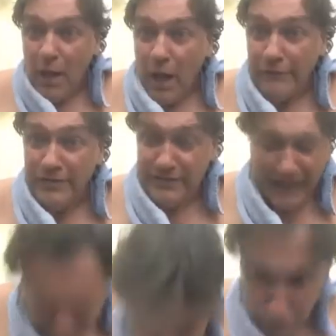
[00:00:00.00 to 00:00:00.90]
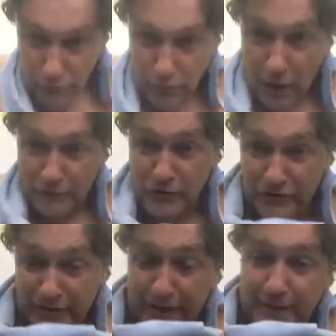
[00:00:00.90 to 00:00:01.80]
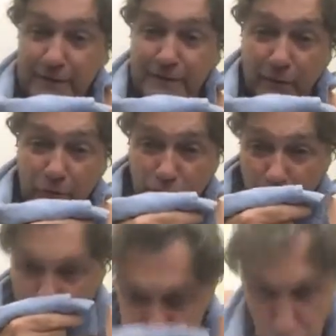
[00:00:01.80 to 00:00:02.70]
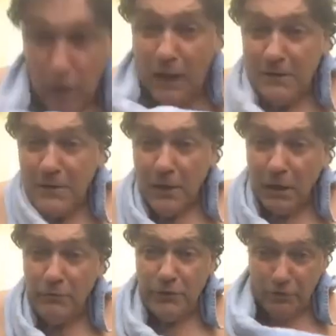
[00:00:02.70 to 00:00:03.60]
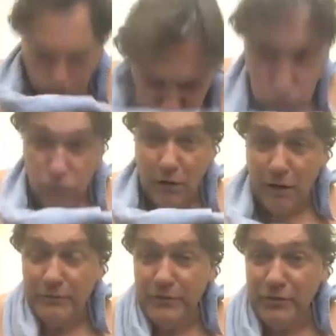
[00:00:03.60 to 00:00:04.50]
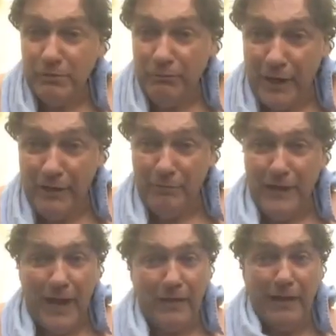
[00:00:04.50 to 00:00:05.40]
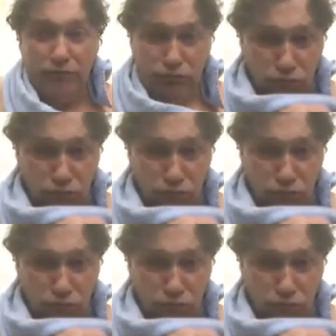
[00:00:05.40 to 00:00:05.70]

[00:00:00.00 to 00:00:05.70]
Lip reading: I'm just taking some as well. Hope you're doing better than me out there.